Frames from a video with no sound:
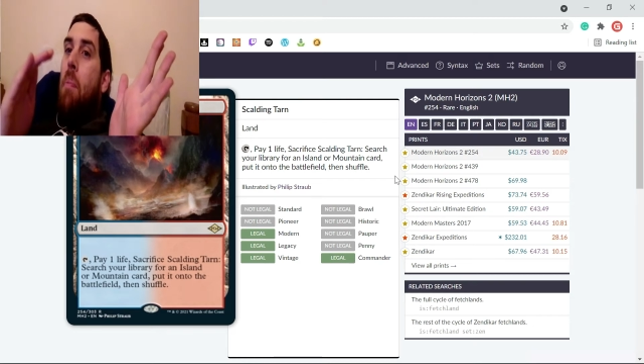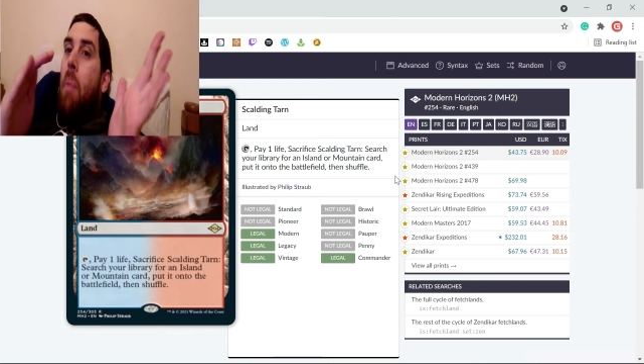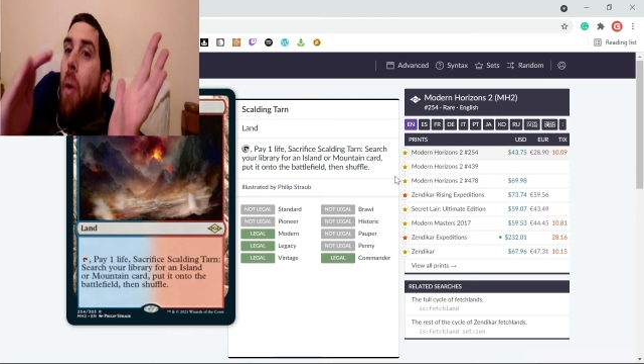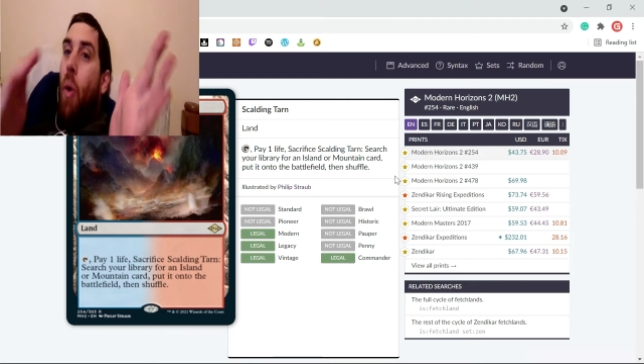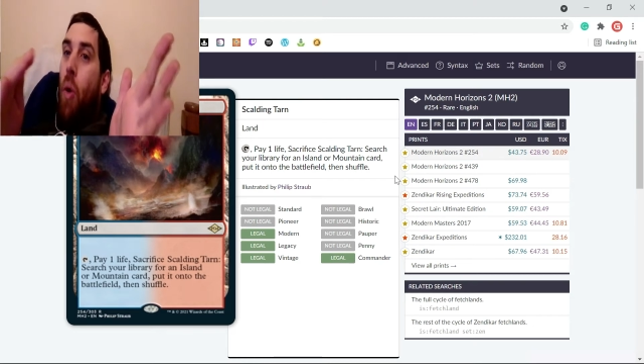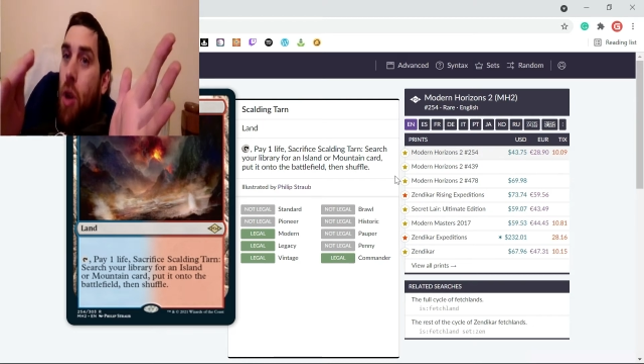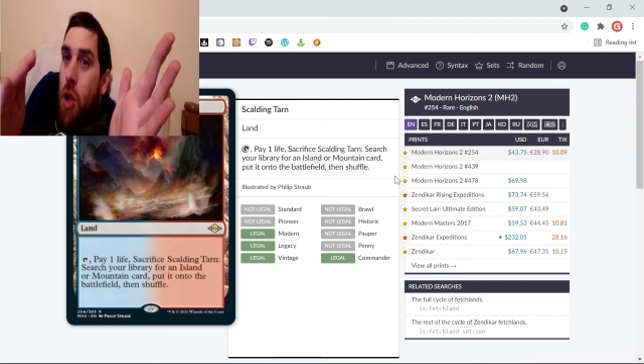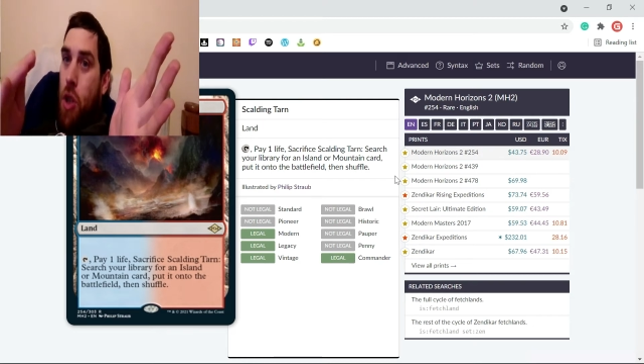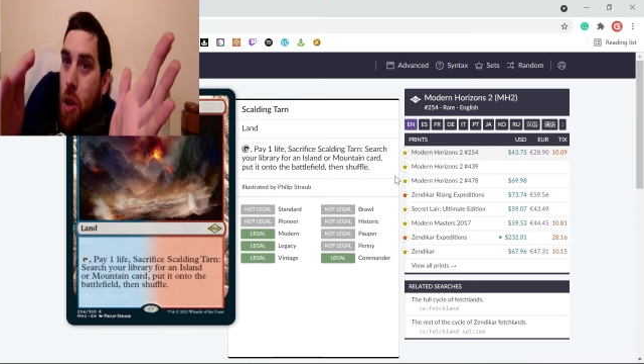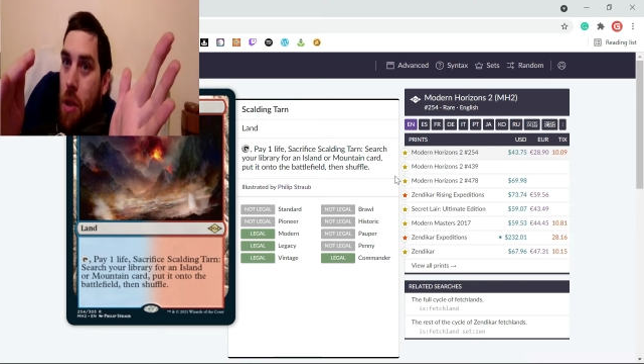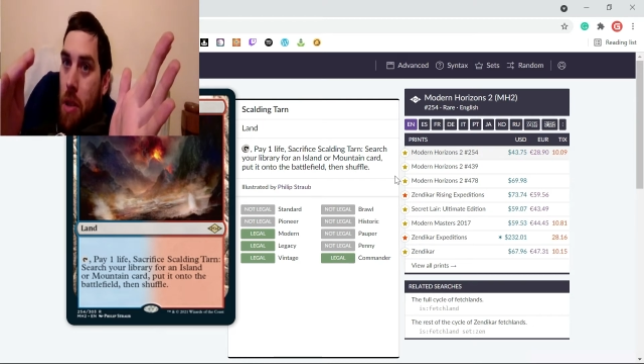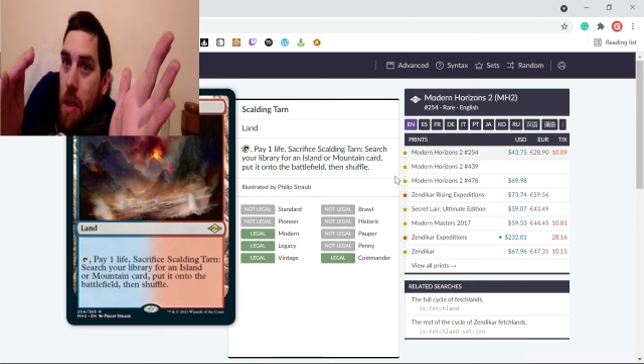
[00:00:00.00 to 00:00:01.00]

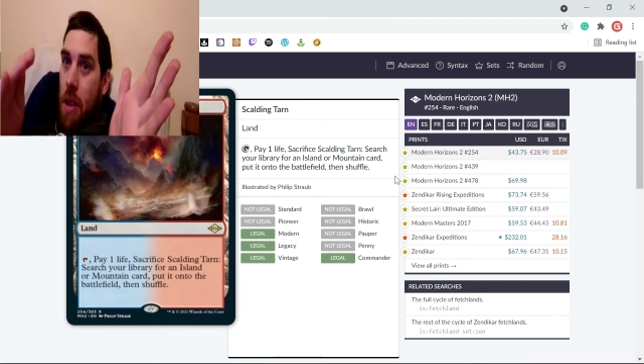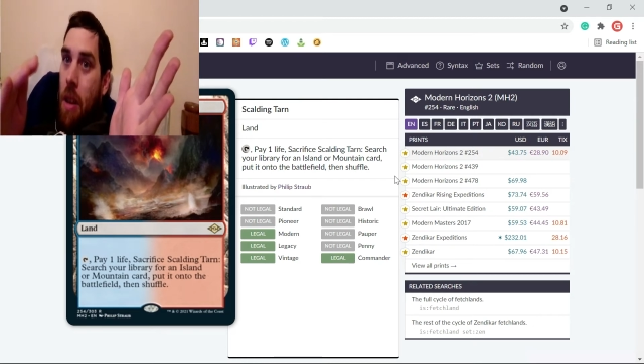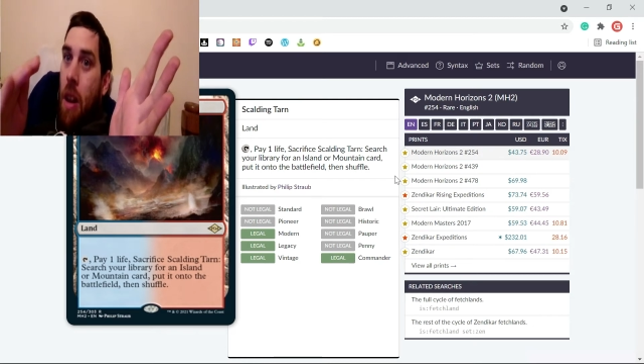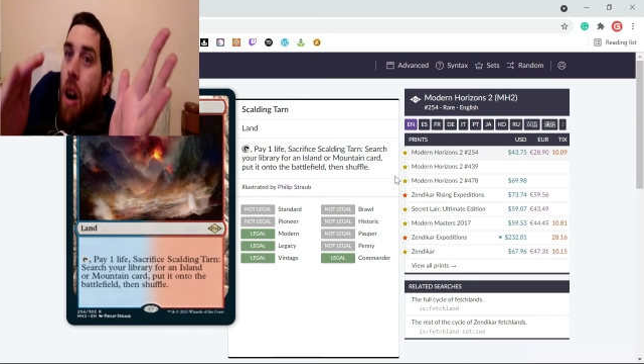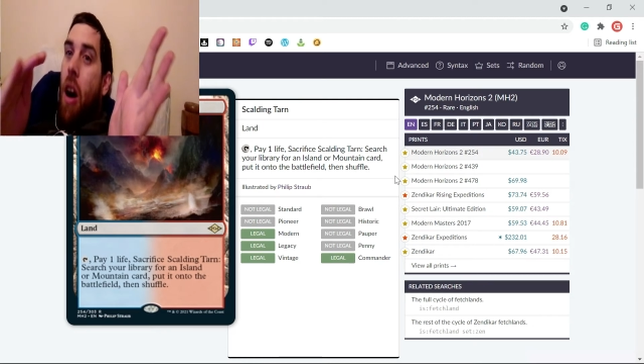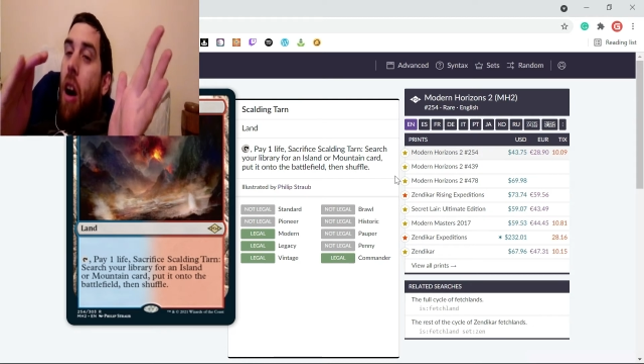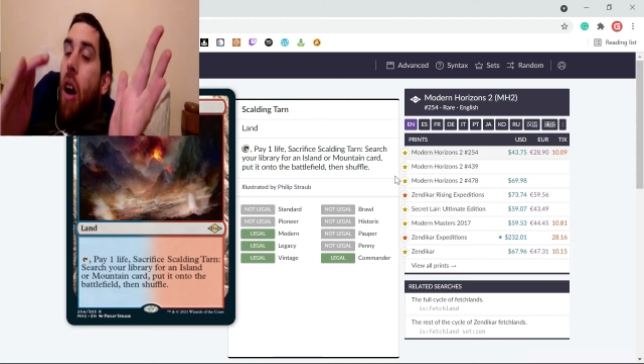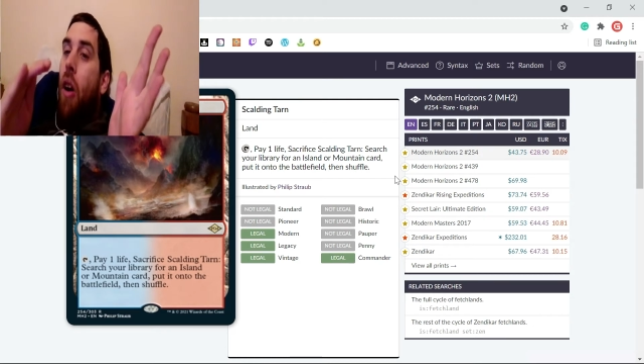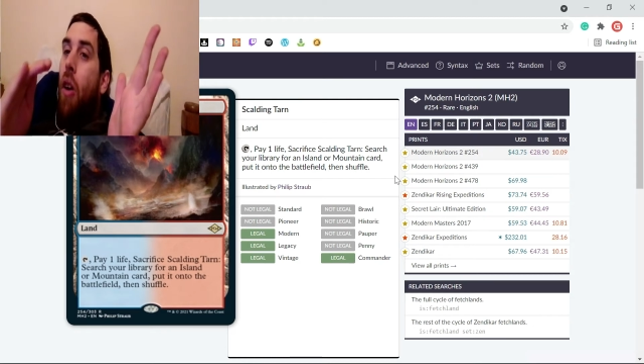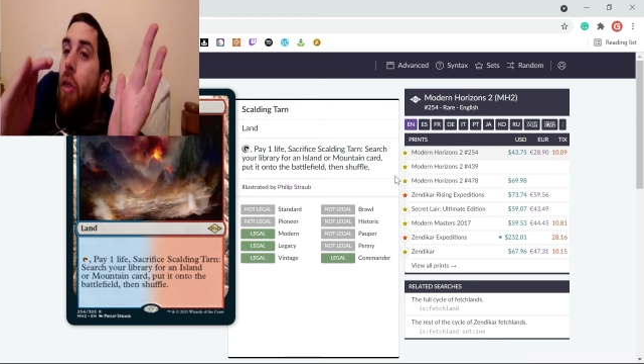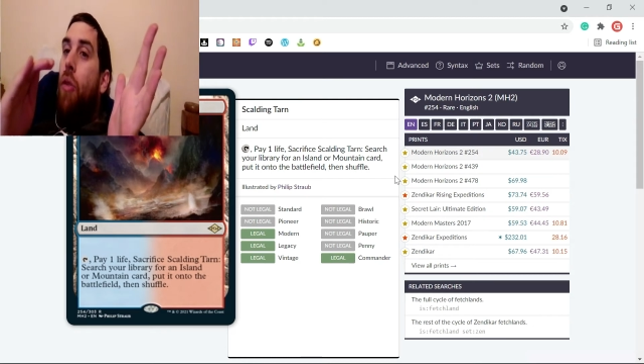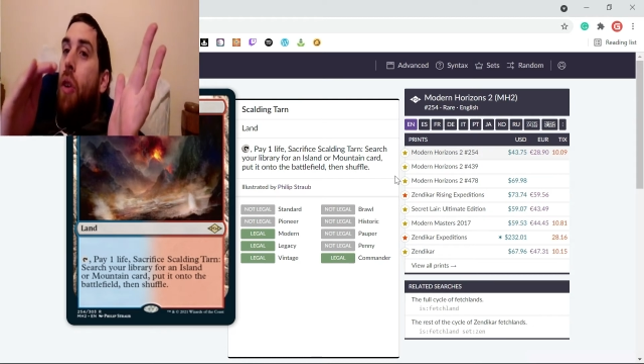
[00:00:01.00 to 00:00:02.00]
portion
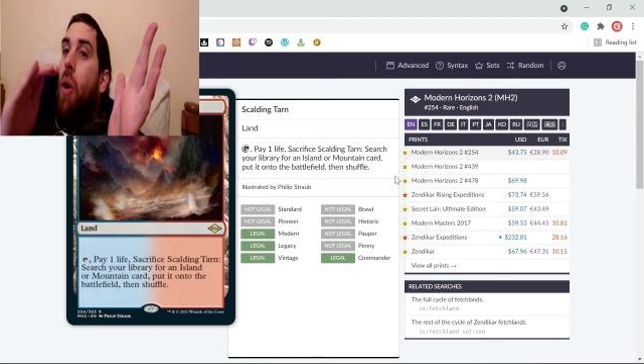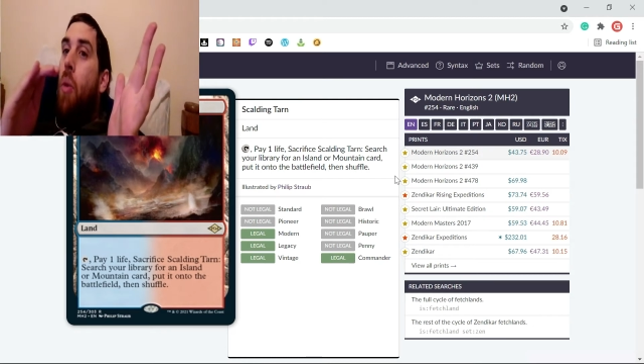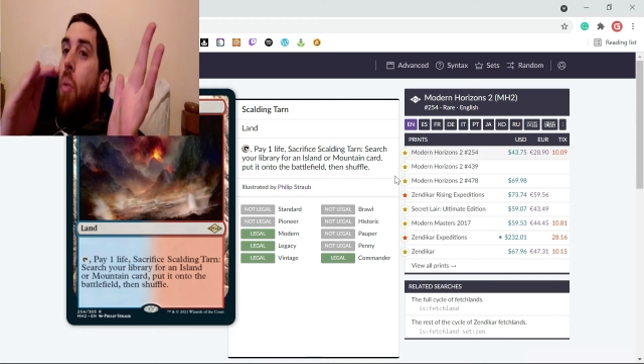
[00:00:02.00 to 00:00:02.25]
of